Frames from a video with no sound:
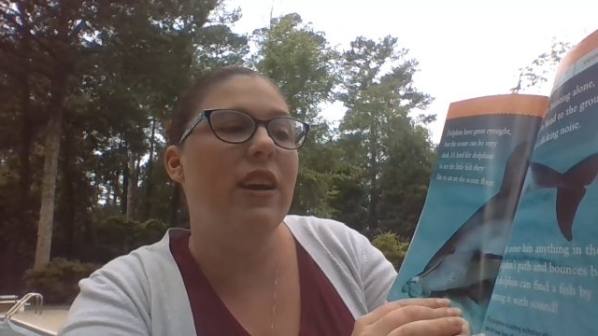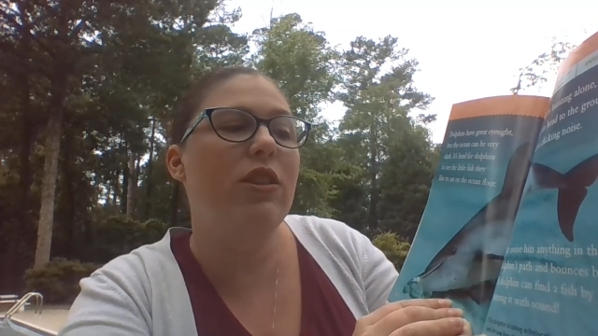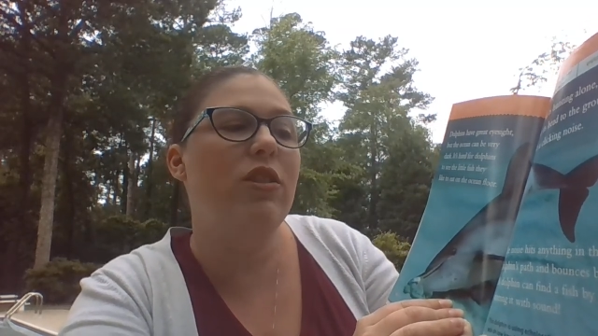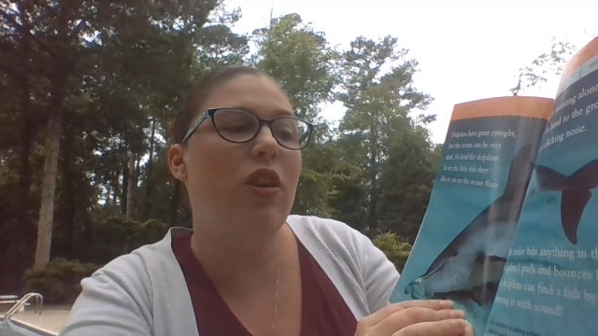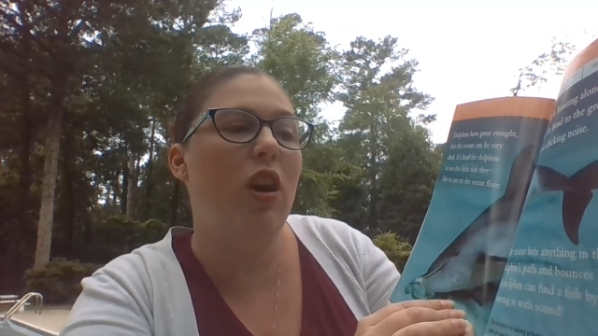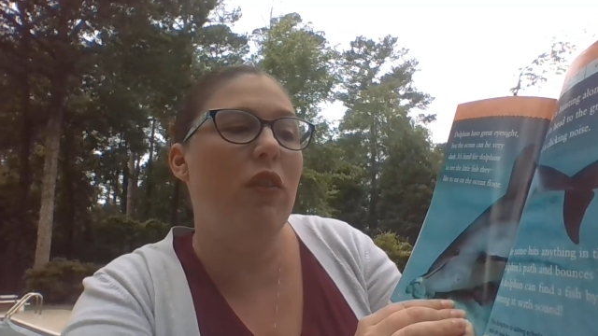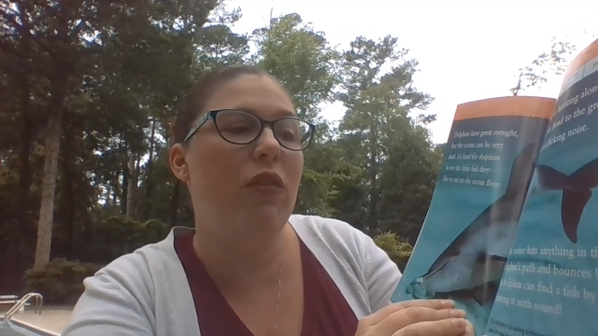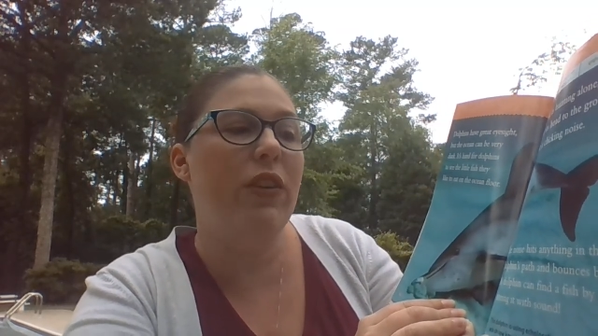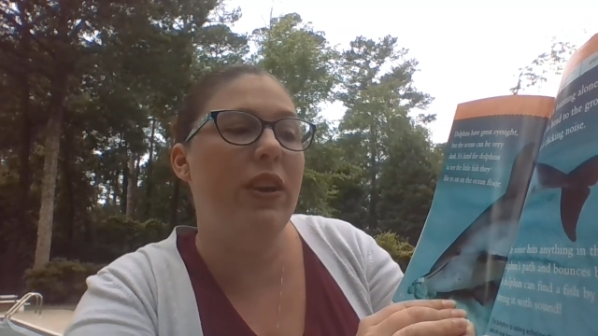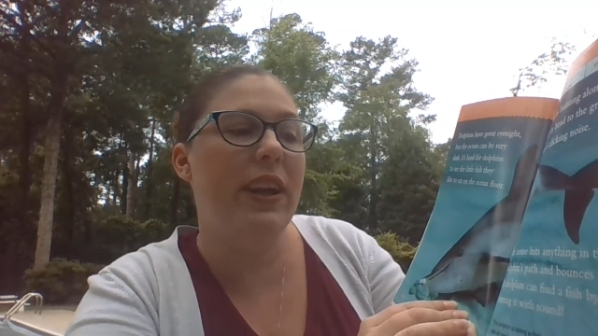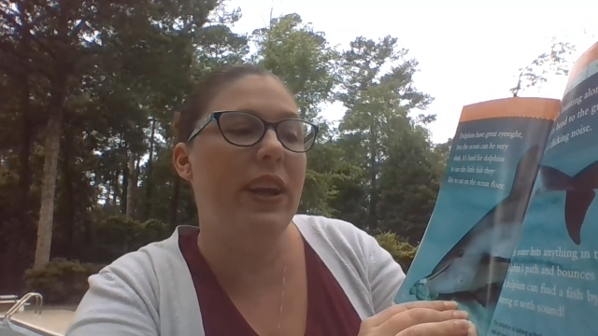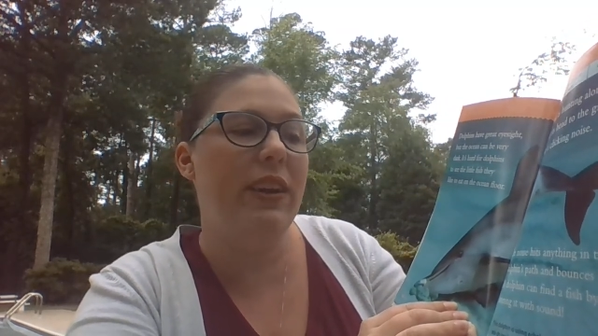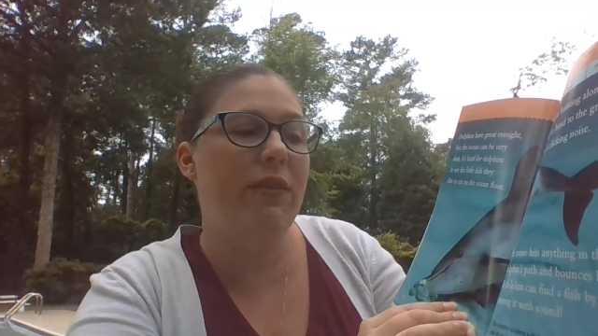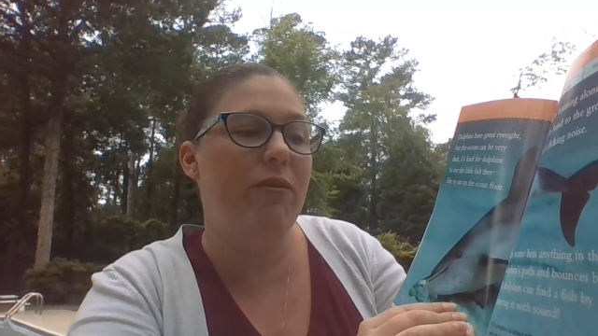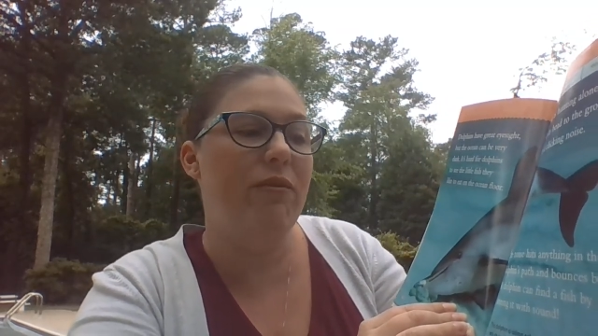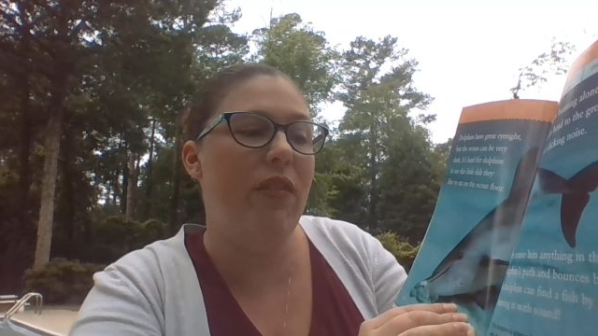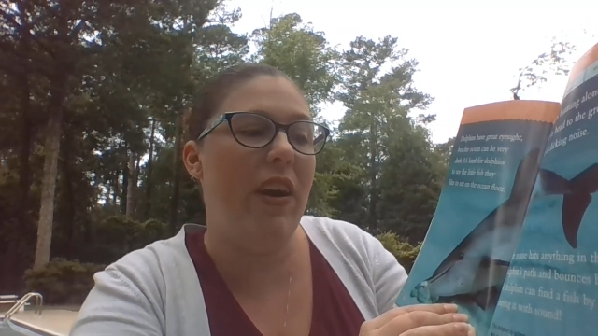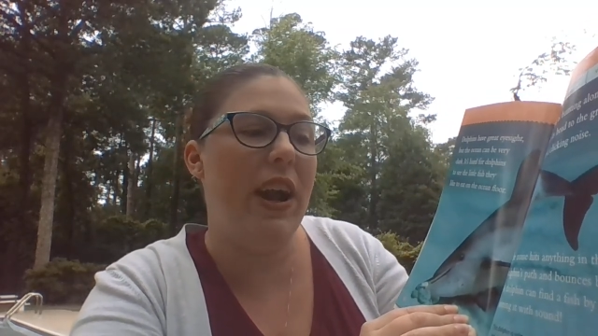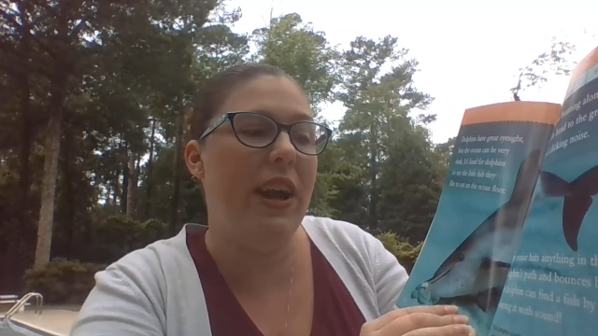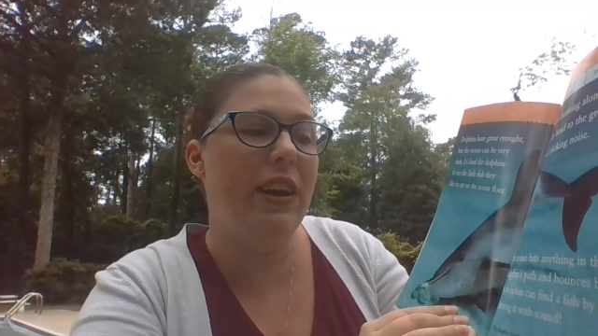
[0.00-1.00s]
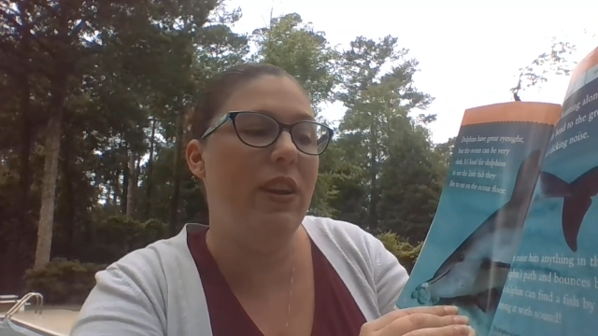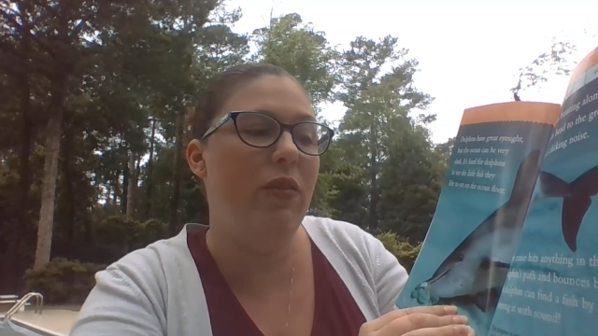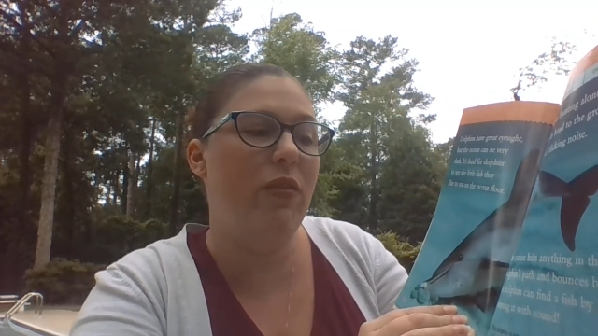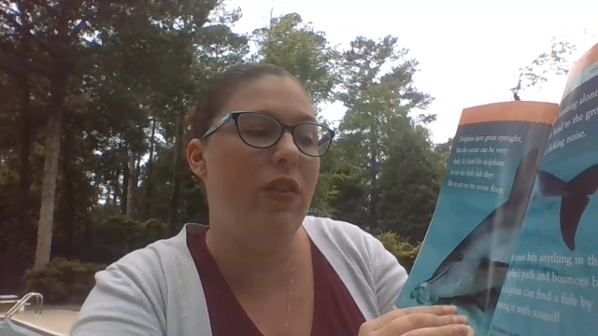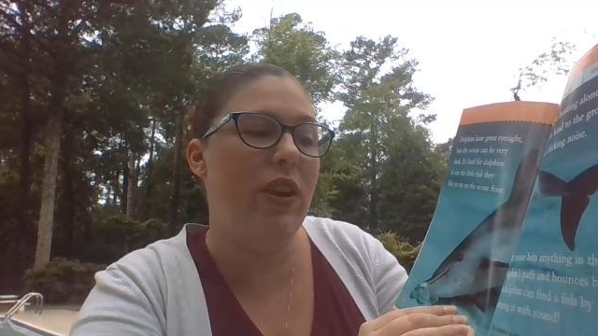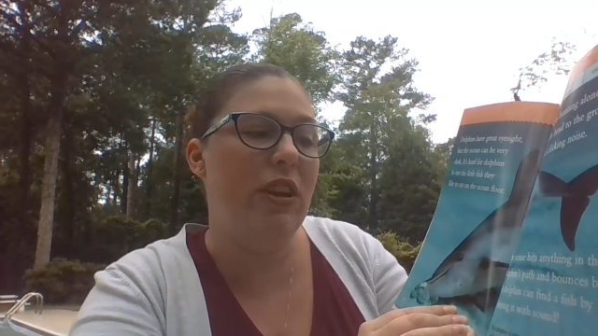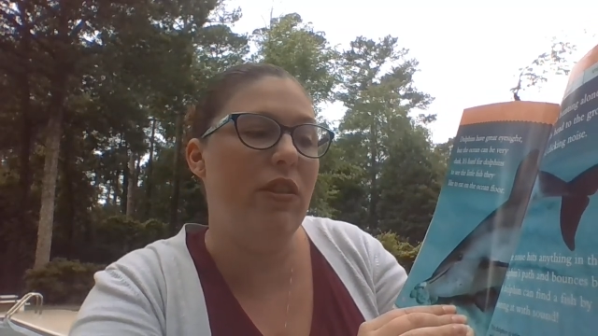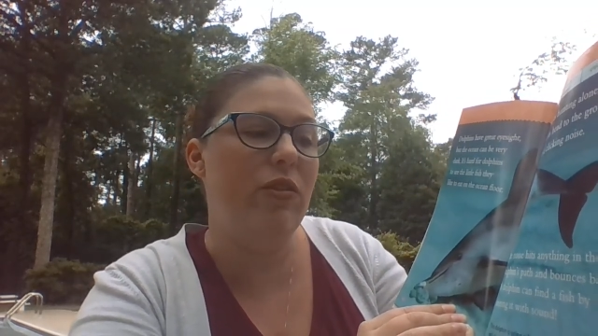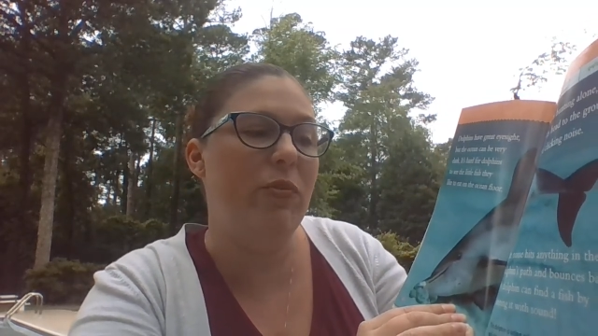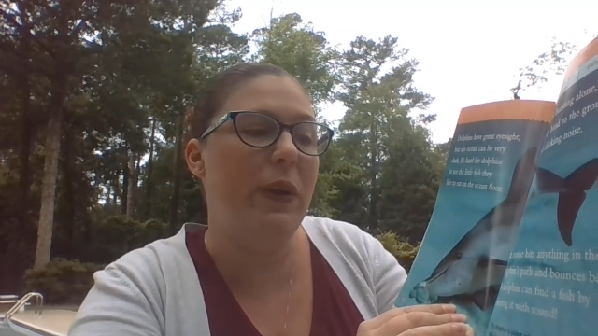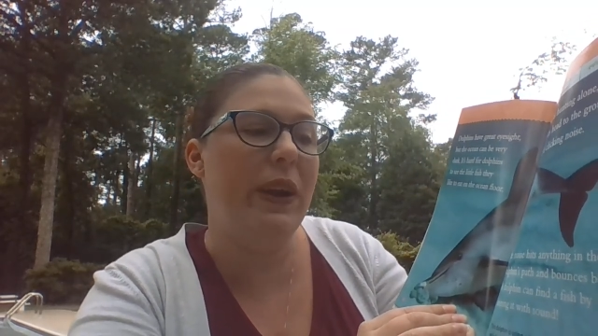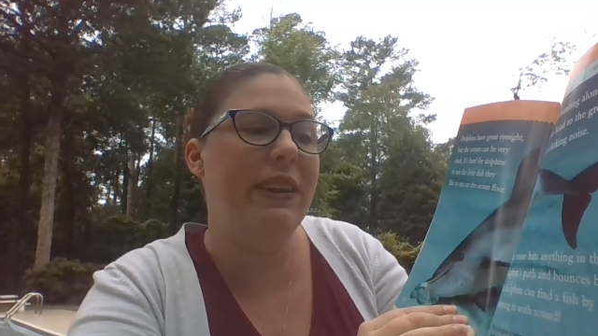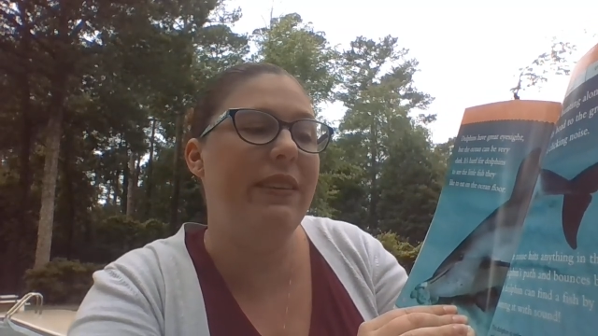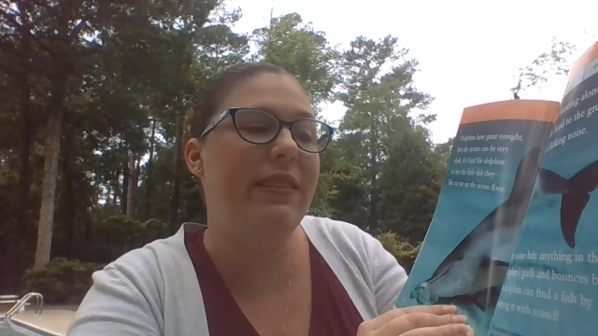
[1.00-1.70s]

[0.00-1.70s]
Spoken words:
A dolphin can find a fish by